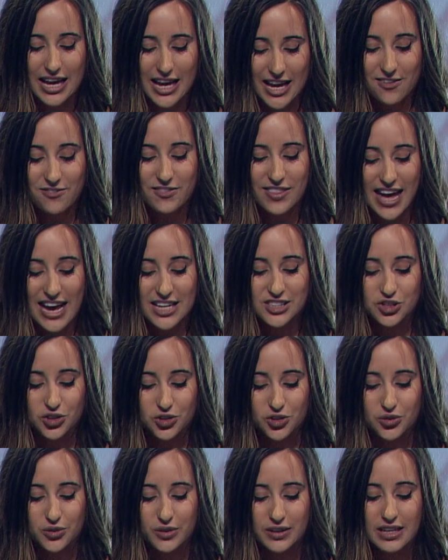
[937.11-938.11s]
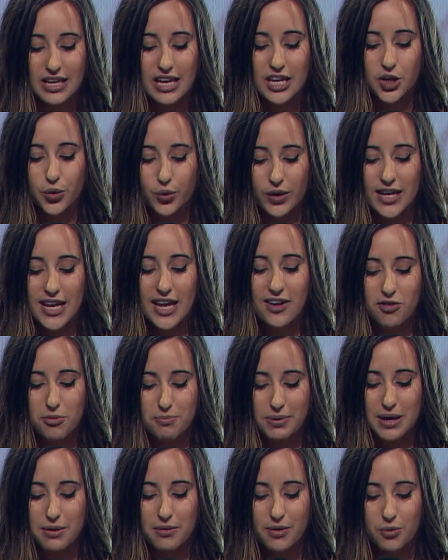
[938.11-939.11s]
If they do, you will never
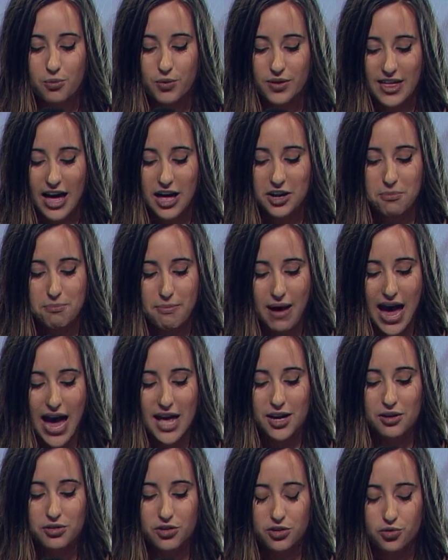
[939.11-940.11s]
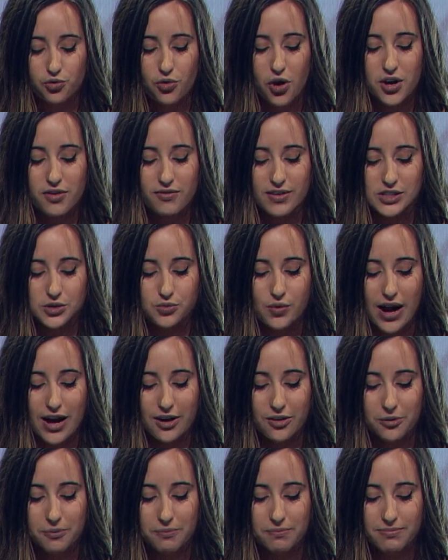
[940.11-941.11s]
be without a man on the throne of
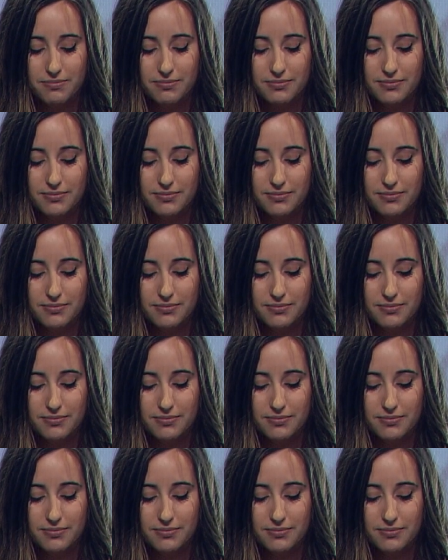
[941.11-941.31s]
Israel.